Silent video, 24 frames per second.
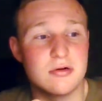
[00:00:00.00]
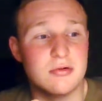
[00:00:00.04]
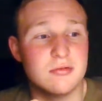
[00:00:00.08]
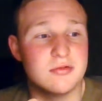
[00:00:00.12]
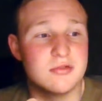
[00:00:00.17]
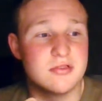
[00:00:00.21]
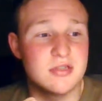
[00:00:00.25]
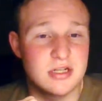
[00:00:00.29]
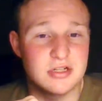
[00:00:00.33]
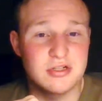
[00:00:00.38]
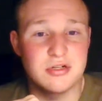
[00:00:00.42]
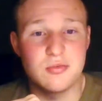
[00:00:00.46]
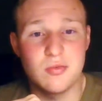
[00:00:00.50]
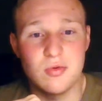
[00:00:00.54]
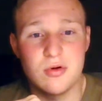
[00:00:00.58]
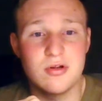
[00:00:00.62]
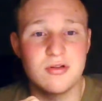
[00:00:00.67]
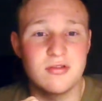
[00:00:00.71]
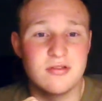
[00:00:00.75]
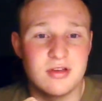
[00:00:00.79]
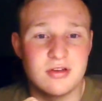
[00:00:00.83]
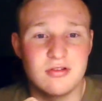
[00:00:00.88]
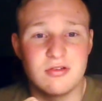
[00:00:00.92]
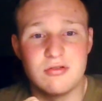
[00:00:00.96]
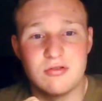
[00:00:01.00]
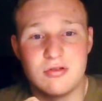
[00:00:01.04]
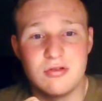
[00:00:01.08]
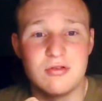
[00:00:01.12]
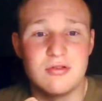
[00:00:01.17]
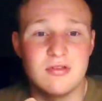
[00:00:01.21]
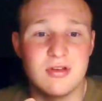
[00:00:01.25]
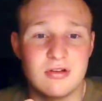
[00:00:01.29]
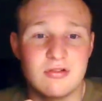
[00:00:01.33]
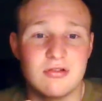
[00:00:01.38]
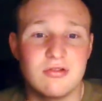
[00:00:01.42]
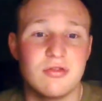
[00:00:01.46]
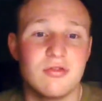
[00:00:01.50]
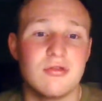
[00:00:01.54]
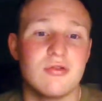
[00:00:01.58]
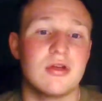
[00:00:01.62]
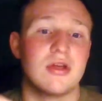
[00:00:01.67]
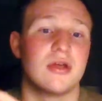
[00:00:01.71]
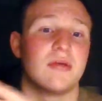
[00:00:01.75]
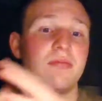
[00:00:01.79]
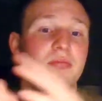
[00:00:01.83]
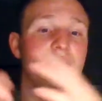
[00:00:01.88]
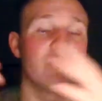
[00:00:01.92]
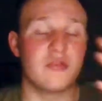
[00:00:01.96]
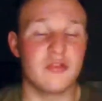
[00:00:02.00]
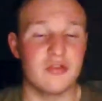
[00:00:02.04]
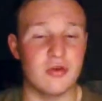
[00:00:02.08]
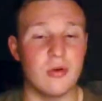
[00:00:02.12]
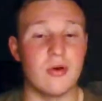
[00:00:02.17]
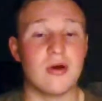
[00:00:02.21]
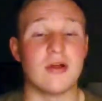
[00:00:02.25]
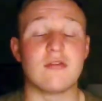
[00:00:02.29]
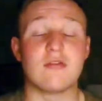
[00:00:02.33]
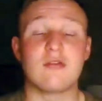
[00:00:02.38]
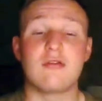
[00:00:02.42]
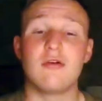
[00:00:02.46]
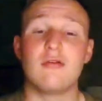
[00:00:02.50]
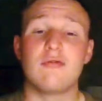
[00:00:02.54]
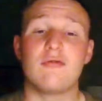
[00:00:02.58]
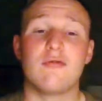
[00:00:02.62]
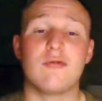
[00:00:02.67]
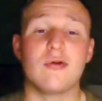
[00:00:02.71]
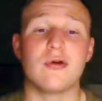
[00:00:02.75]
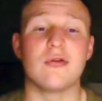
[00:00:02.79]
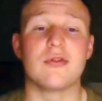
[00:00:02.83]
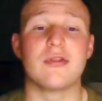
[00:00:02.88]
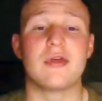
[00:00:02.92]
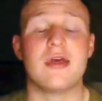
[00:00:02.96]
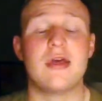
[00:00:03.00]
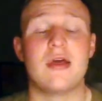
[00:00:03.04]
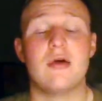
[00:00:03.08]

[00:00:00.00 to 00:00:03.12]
Section 1, Section 2, Section 3, so on and so forth.